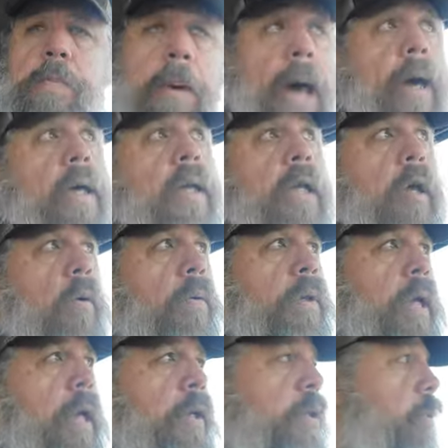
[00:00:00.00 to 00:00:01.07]
back in the old
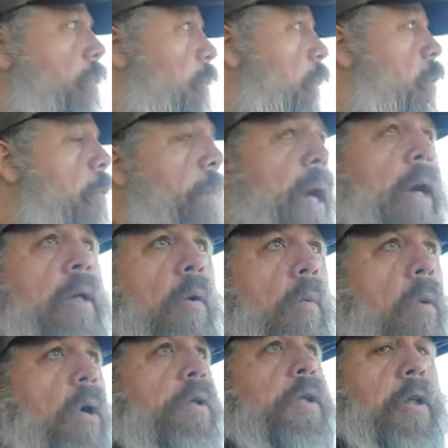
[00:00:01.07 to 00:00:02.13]
days, if you go back to
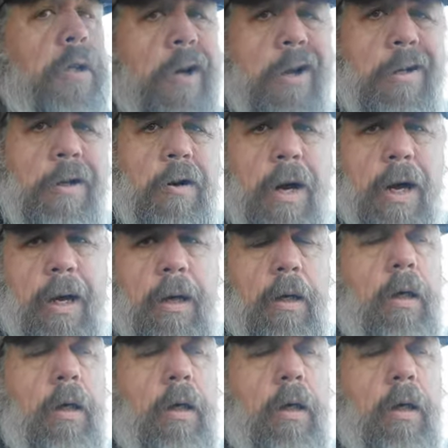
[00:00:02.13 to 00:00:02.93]
Walter Cronkite,